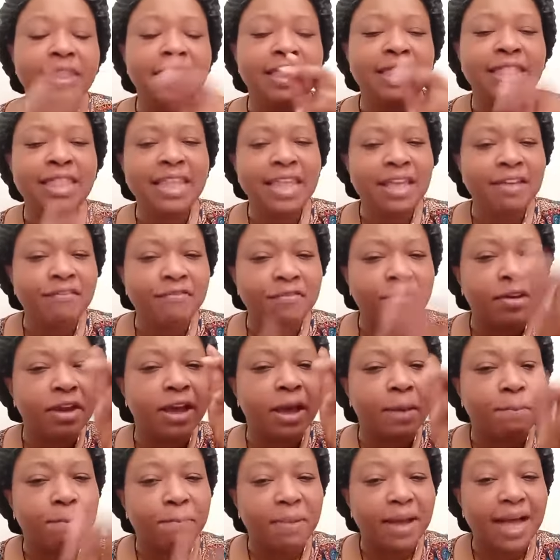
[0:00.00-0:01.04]
never
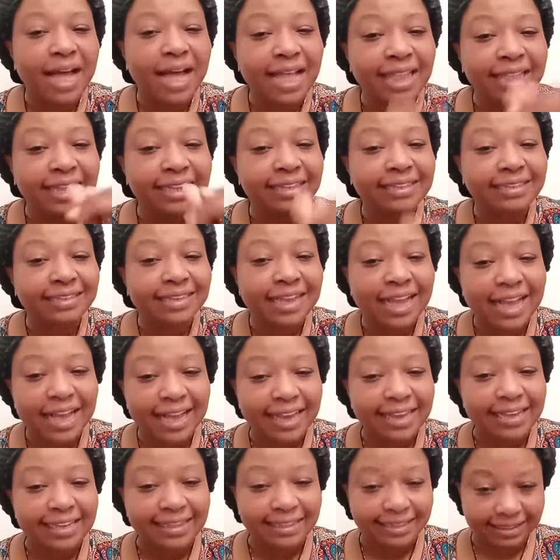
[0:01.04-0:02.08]

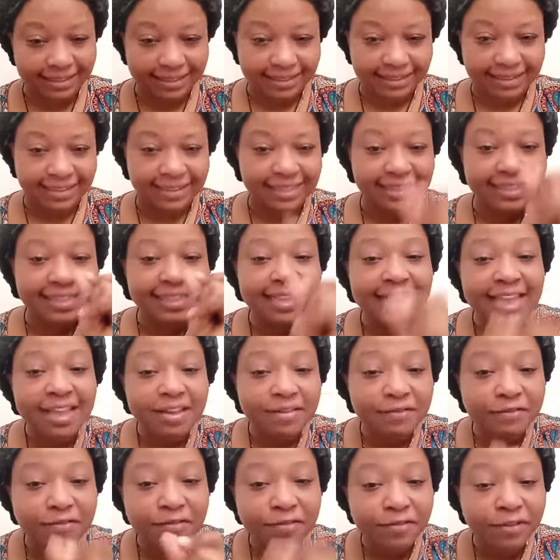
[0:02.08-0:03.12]
apologized,
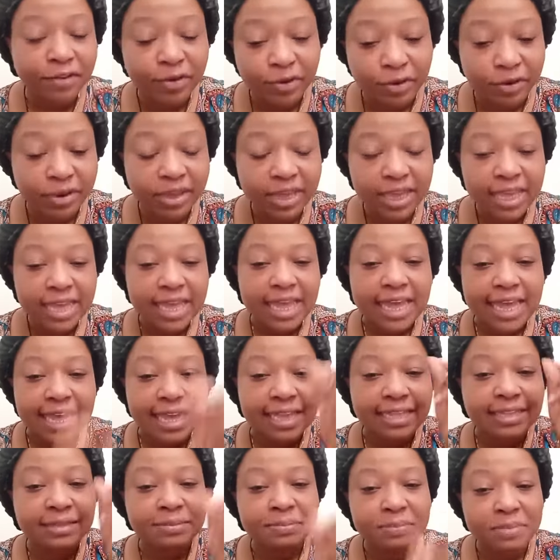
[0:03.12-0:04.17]
never
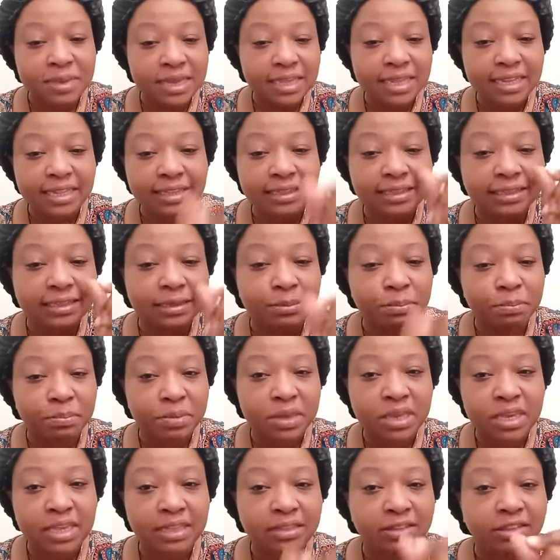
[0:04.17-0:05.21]
admitted to
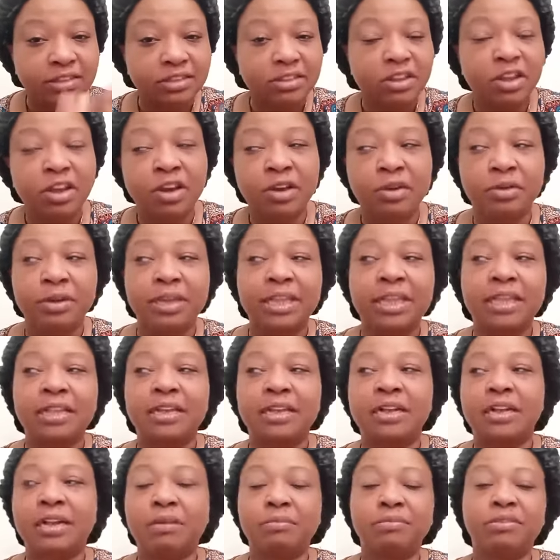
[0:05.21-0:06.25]
being sorry.
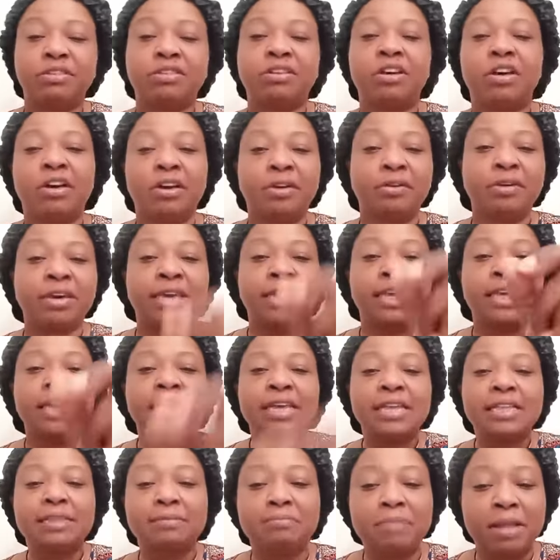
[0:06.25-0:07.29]
Look, I'm sorry,
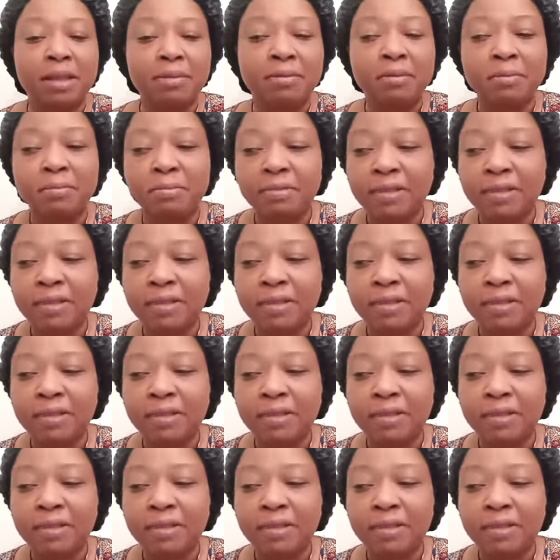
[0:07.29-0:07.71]
blah, blah,